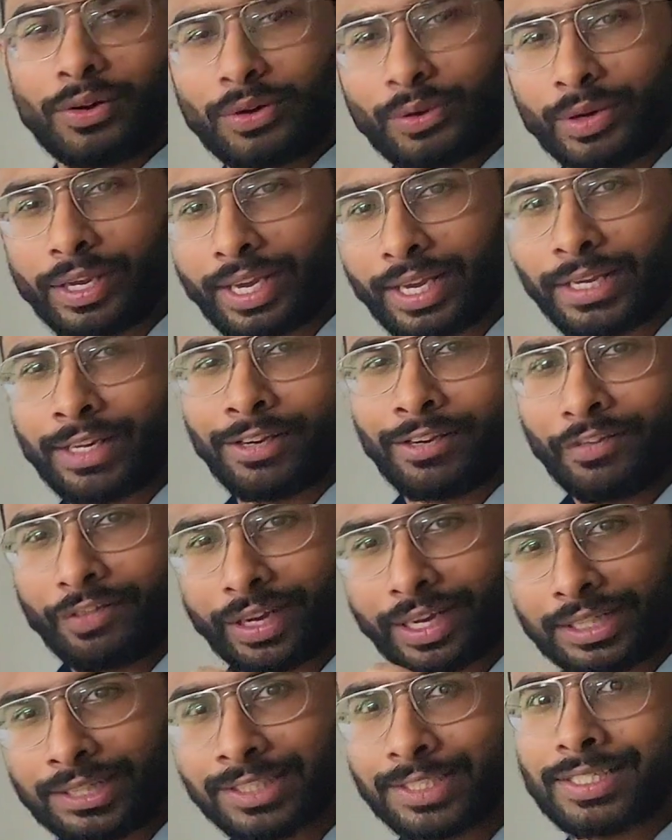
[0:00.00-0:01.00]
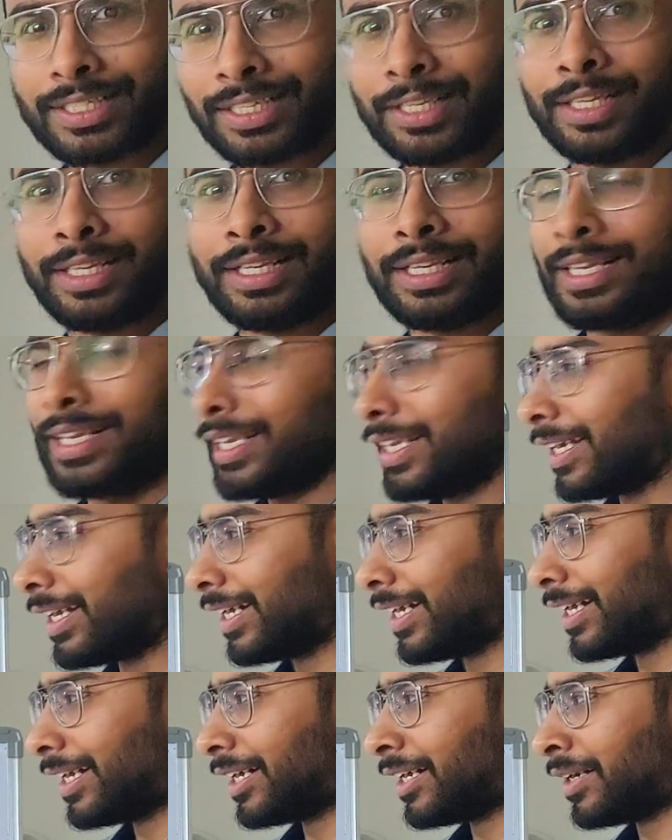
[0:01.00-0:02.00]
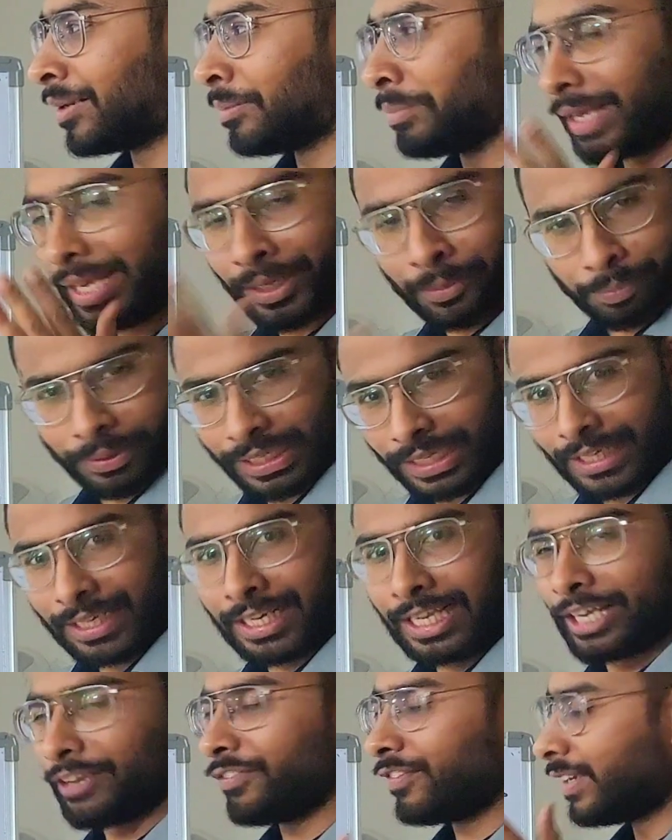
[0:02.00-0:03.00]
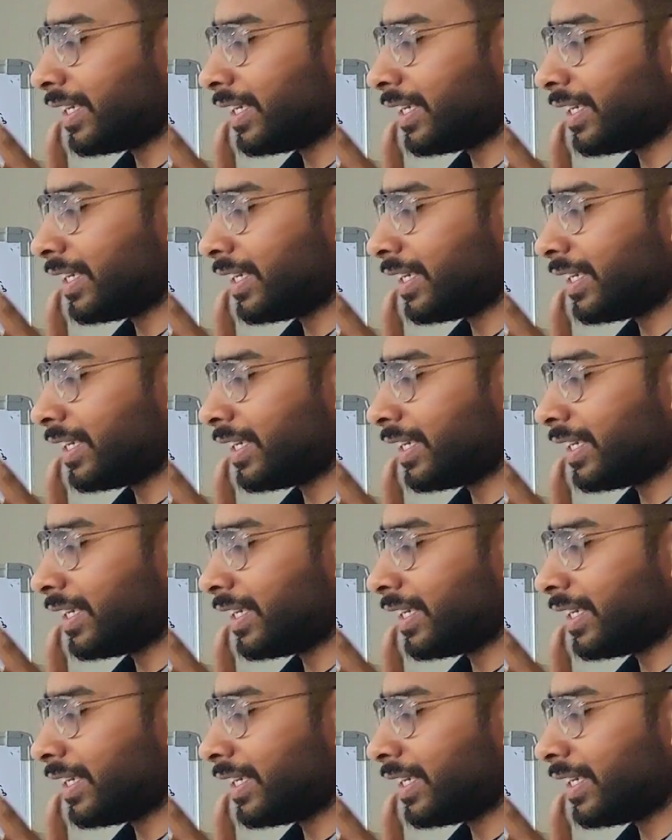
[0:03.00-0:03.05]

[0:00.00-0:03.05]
Okay, you can still make big in life.